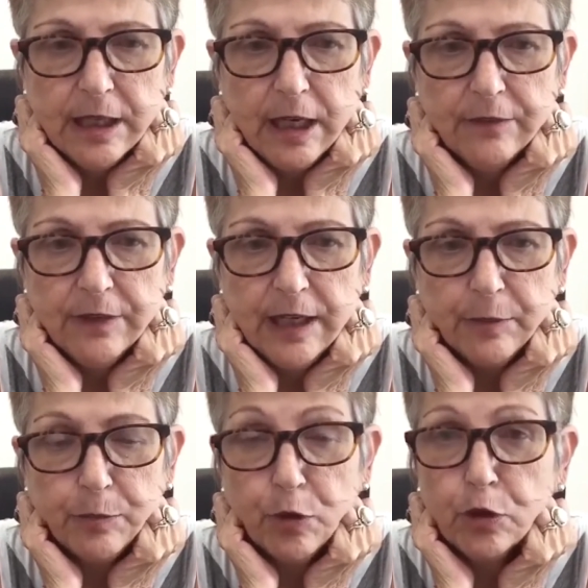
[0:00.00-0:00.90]
I've
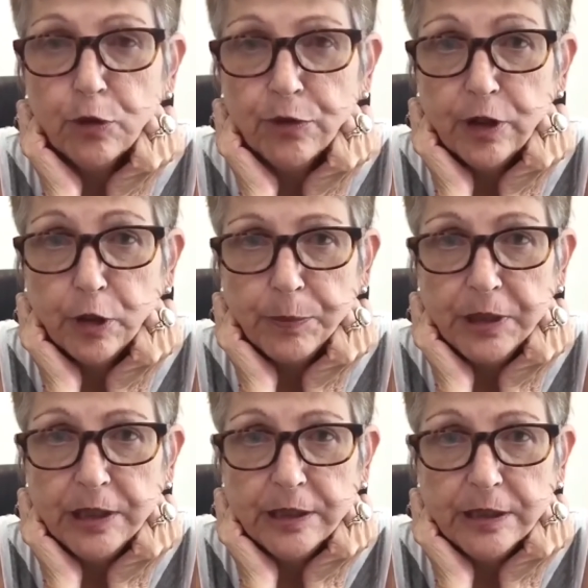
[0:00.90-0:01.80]
had
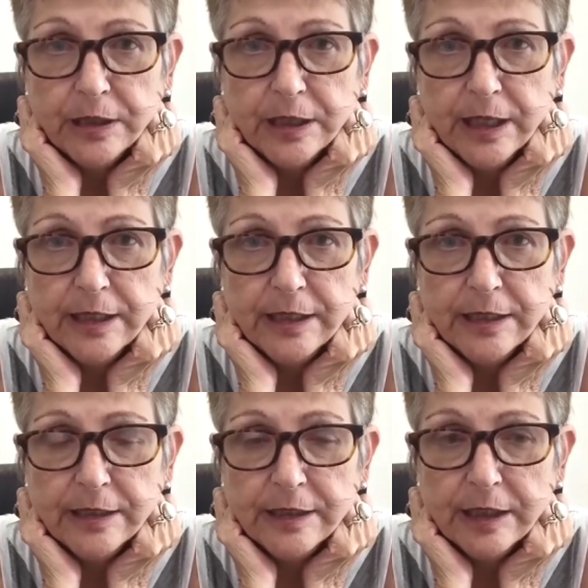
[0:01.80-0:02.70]
prolotherapy,
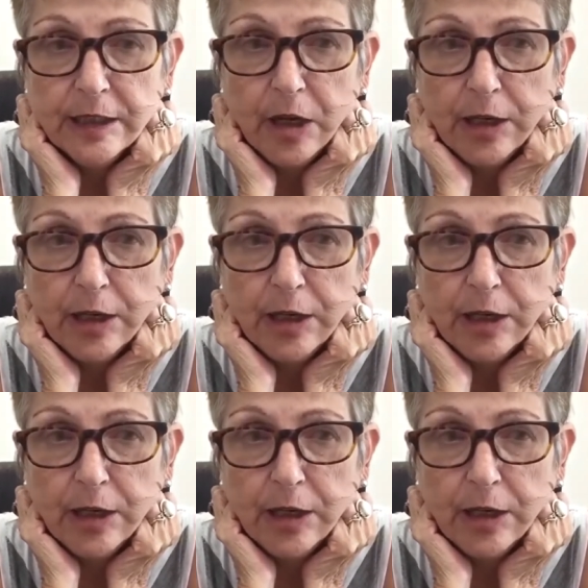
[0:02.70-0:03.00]
and then